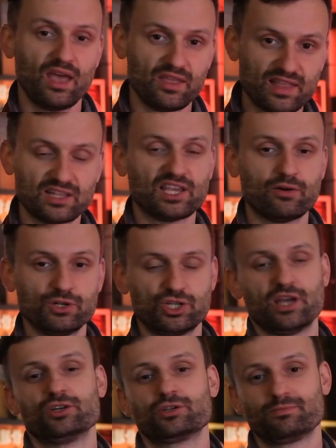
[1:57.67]
and that's how it
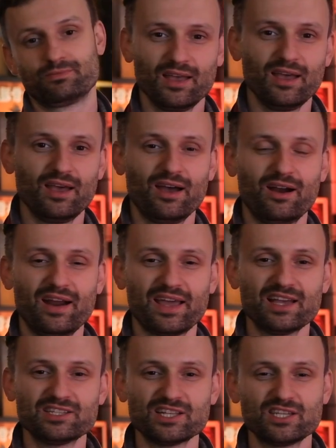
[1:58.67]
changed. All right,
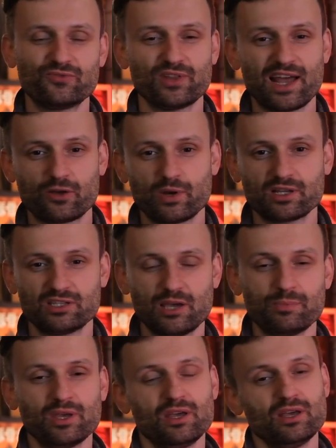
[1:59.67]
guys, that's it for that quick
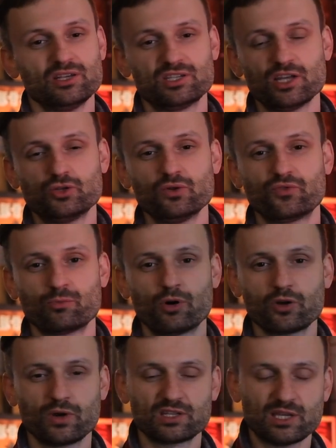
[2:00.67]
tip. Stay tuned for
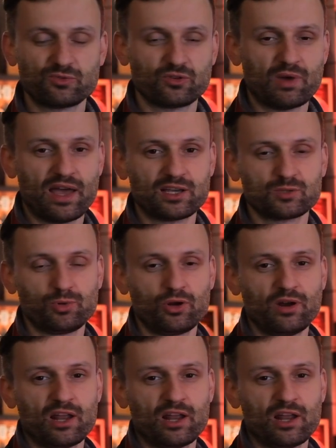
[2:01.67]
more quick tips from iExplore,